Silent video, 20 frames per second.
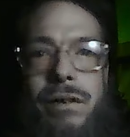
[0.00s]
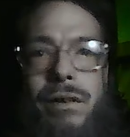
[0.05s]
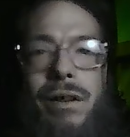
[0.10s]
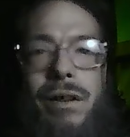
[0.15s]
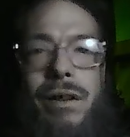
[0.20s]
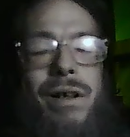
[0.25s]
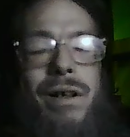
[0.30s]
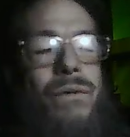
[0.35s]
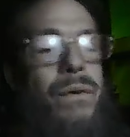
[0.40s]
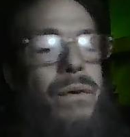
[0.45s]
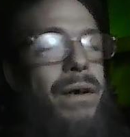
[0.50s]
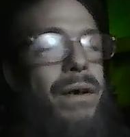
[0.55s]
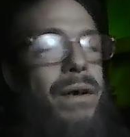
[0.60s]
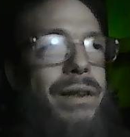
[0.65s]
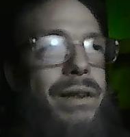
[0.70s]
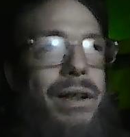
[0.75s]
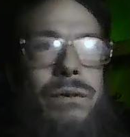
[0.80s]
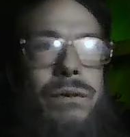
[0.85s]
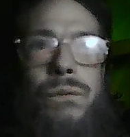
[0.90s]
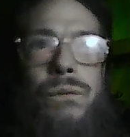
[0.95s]
I have very
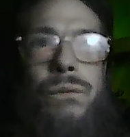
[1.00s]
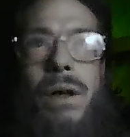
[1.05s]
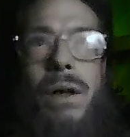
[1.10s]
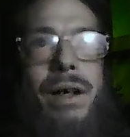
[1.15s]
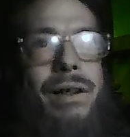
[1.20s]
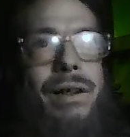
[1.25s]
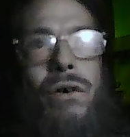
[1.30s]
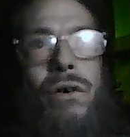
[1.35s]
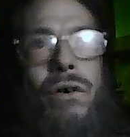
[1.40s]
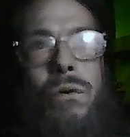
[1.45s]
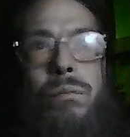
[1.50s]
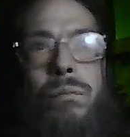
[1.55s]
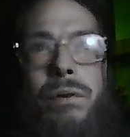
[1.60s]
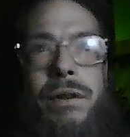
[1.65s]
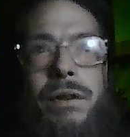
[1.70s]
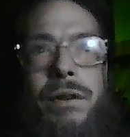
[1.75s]
little fucking hope.